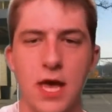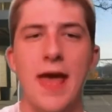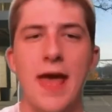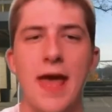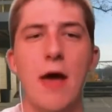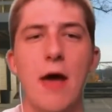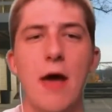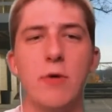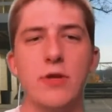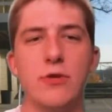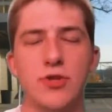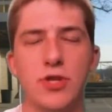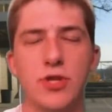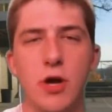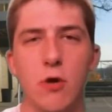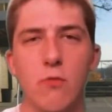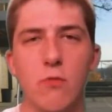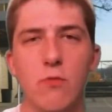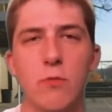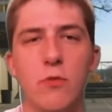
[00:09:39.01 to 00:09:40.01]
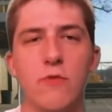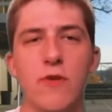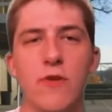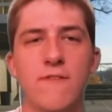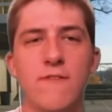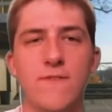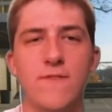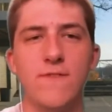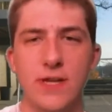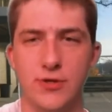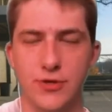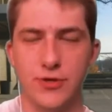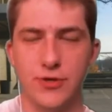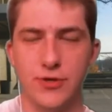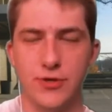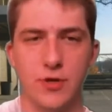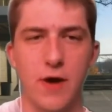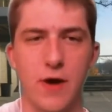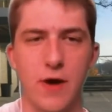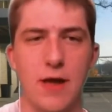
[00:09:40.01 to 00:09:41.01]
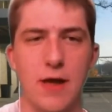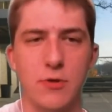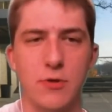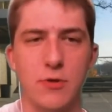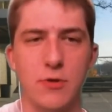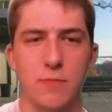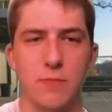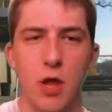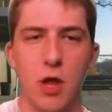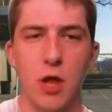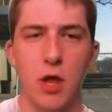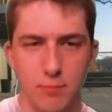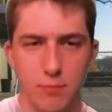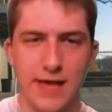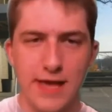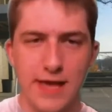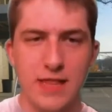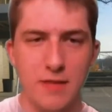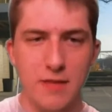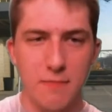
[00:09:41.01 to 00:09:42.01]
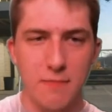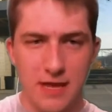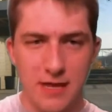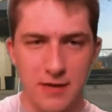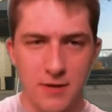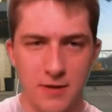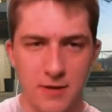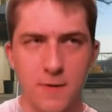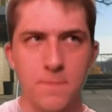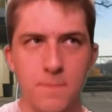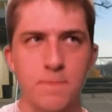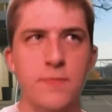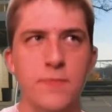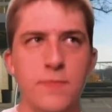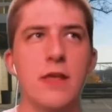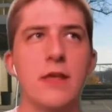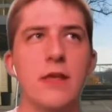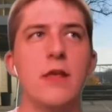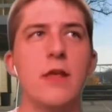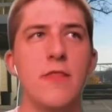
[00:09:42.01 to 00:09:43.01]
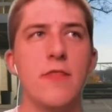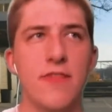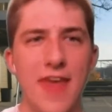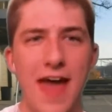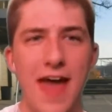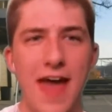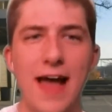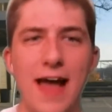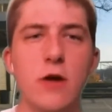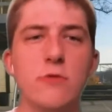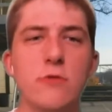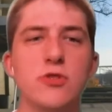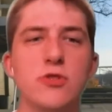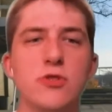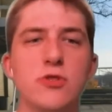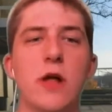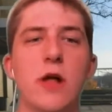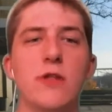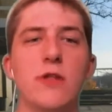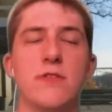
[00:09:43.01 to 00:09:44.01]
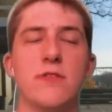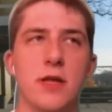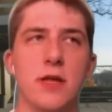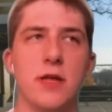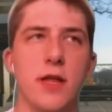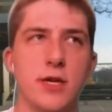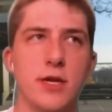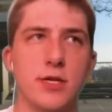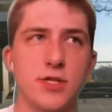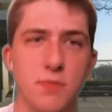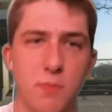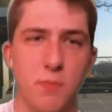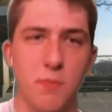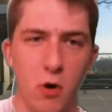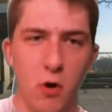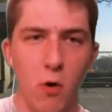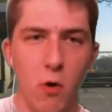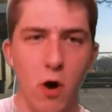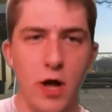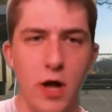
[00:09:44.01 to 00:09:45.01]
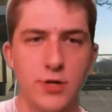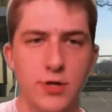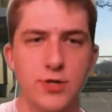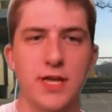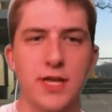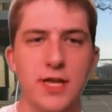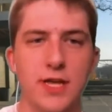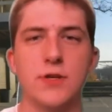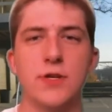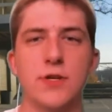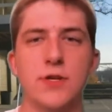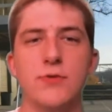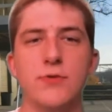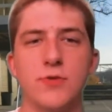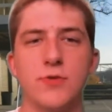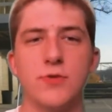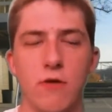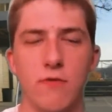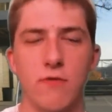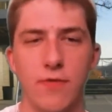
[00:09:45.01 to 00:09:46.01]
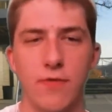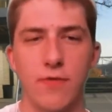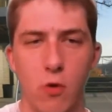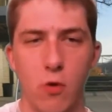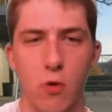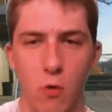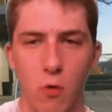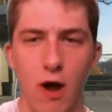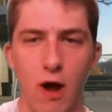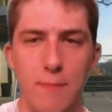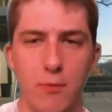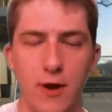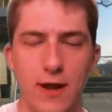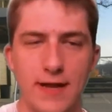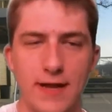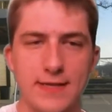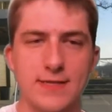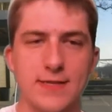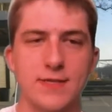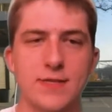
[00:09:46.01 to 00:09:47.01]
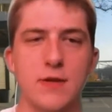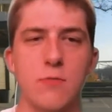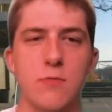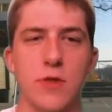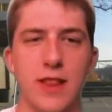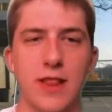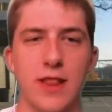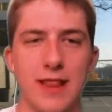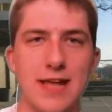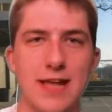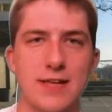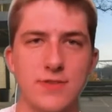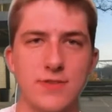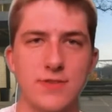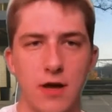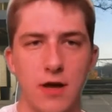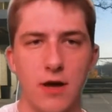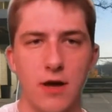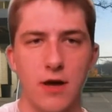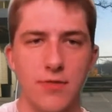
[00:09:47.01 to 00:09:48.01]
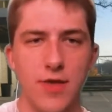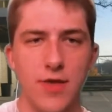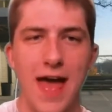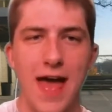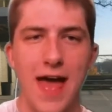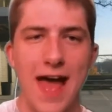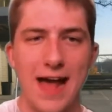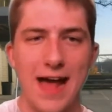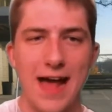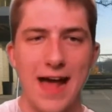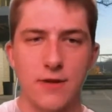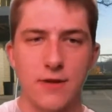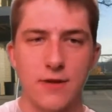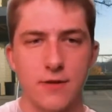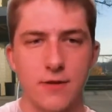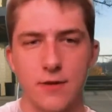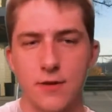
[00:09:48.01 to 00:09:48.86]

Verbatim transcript: And when you start removing features and are able to plug and play them in, that goes well to something like a smartwatch that's going to use more of the core operating system with less of the added